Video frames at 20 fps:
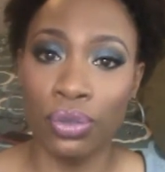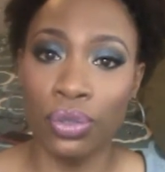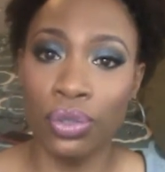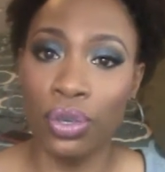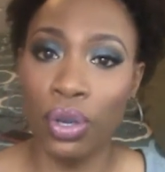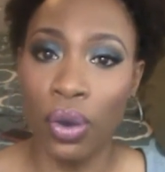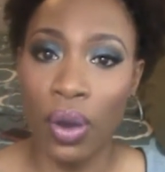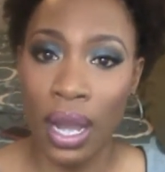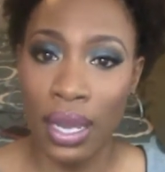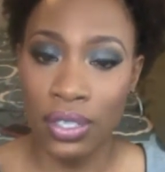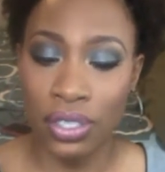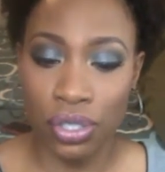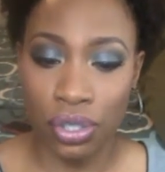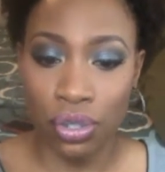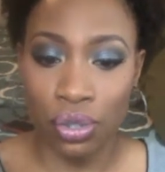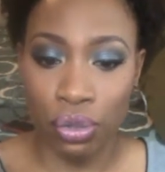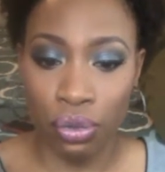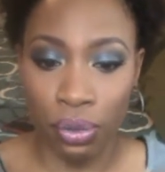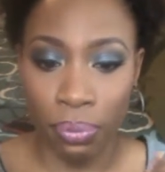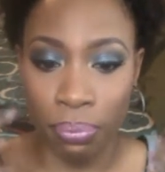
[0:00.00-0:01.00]
you know, I just
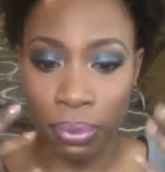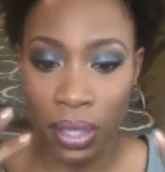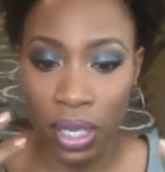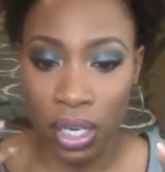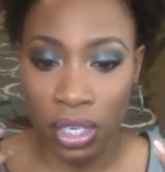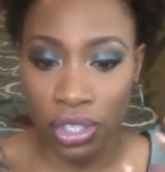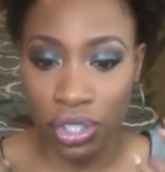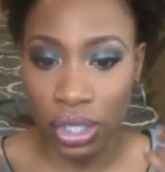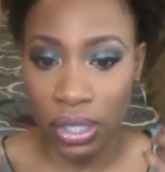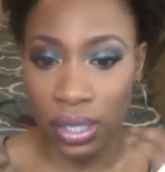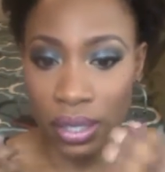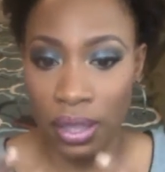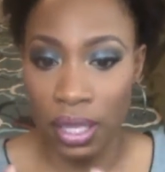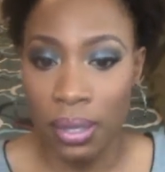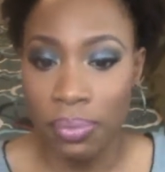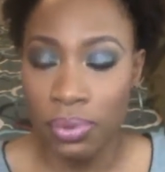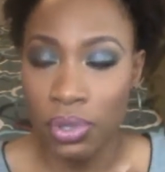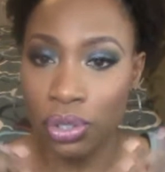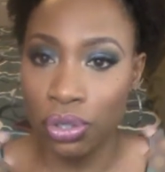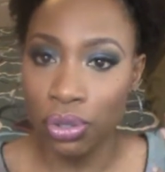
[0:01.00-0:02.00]
do the blush and the
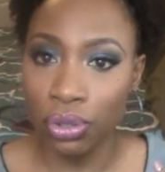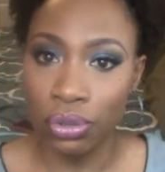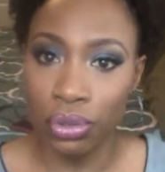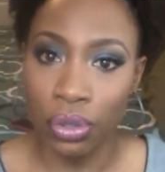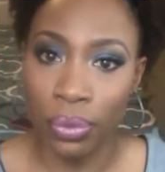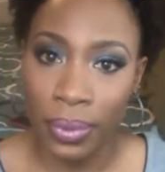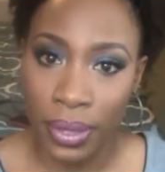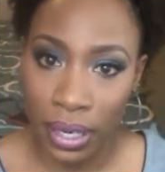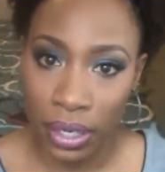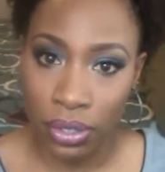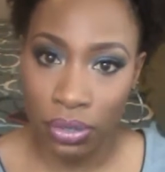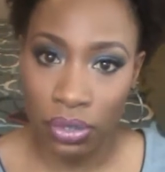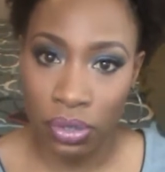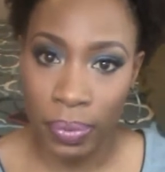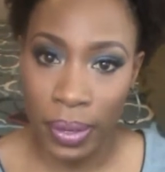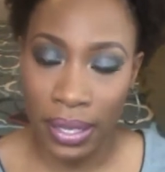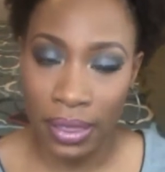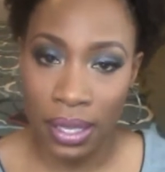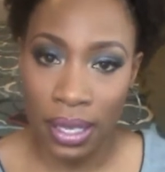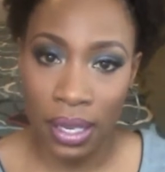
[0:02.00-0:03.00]
lips, so you'll know what I use
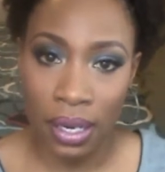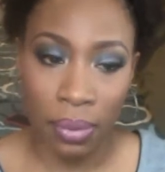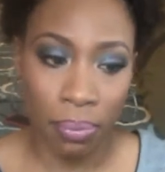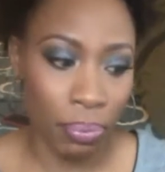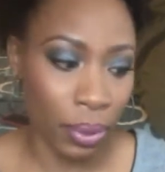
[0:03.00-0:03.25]
by then.